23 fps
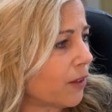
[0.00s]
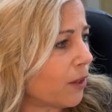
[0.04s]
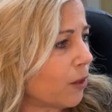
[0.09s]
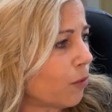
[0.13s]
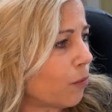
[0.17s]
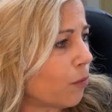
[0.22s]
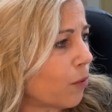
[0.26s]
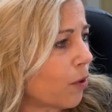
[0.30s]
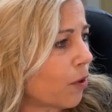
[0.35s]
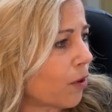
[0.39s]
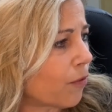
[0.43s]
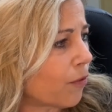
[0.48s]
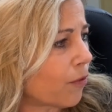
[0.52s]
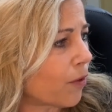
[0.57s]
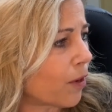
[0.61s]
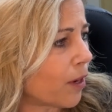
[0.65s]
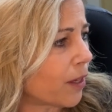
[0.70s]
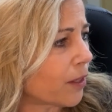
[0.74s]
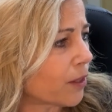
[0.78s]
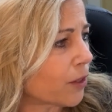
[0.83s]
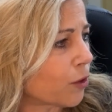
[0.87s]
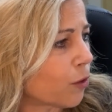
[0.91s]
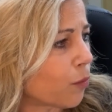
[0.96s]
They'll work for
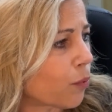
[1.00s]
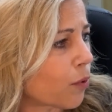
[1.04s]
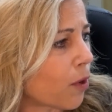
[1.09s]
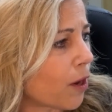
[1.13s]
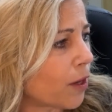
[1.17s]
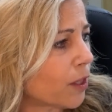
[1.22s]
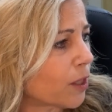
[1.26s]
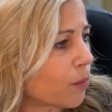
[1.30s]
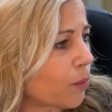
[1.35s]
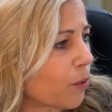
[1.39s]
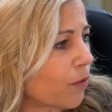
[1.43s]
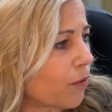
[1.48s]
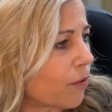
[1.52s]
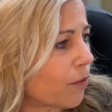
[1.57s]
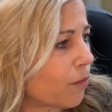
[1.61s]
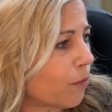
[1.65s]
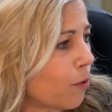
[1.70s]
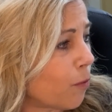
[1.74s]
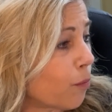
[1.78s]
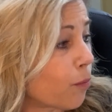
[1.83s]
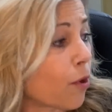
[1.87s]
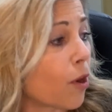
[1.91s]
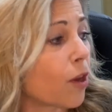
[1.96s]
us. They'll prosper.
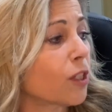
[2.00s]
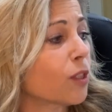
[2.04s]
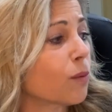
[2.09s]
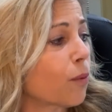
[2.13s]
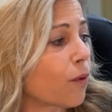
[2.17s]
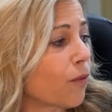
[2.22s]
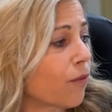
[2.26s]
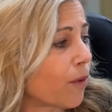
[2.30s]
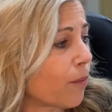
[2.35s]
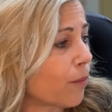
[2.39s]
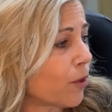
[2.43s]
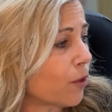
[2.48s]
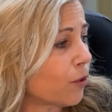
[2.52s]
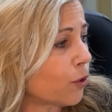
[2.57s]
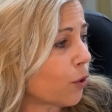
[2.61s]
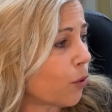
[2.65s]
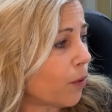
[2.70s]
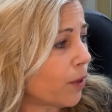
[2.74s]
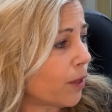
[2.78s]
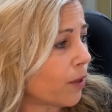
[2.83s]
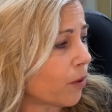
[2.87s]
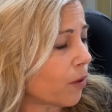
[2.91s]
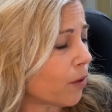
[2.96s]
We'll prosper from their
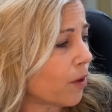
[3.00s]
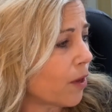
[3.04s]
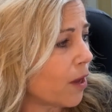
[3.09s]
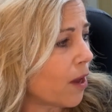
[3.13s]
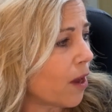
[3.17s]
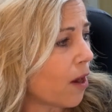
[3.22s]
toil.